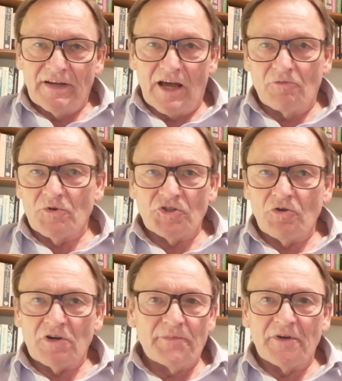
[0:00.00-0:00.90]
Now, we're
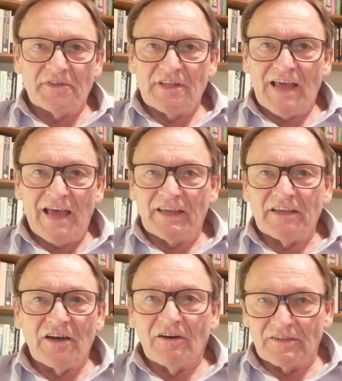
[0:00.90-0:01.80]
talking about the
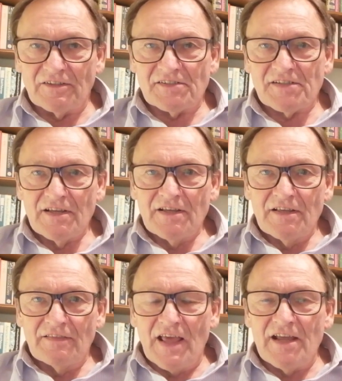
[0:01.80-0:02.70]
Hanging Gardens.
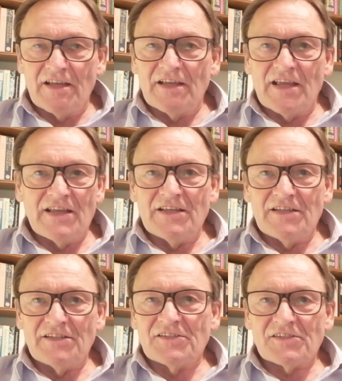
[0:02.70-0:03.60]
There
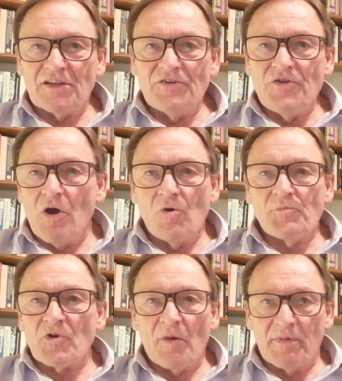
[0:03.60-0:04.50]
is no
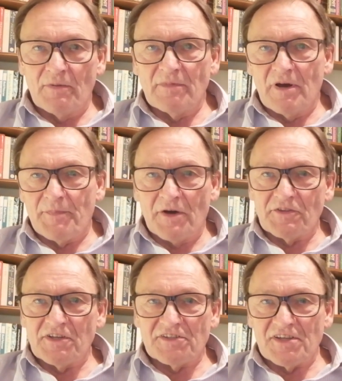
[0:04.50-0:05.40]
problem
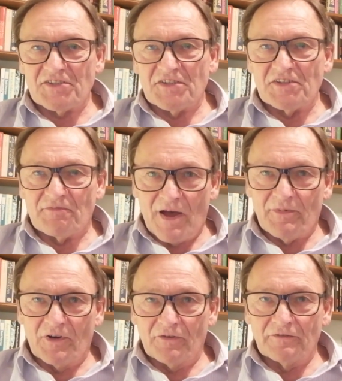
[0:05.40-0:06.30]
about the existence of
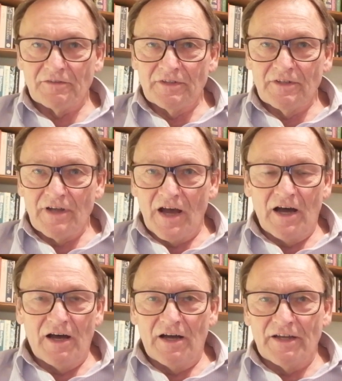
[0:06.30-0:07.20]
Babylon.
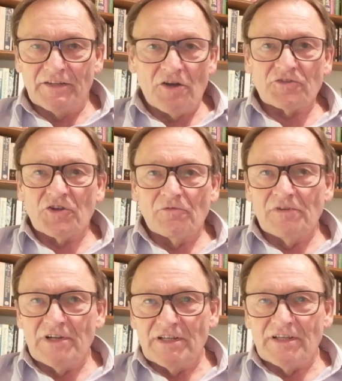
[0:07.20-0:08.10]
It not
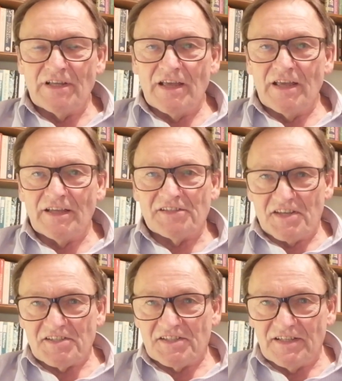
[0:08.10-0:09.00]
only
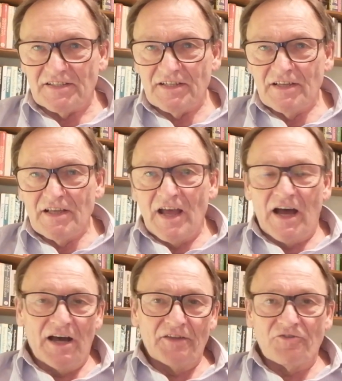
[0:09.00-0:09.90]
existed,
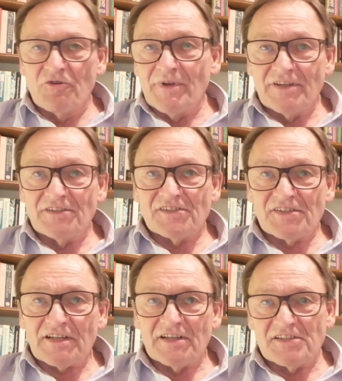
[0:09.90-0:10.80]
the
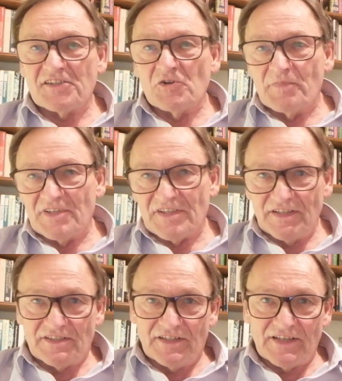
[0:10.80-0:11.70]
ruins can still be
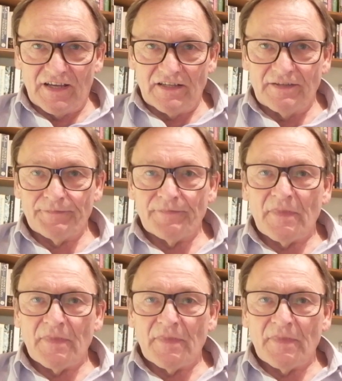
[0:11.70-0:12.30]
seen today.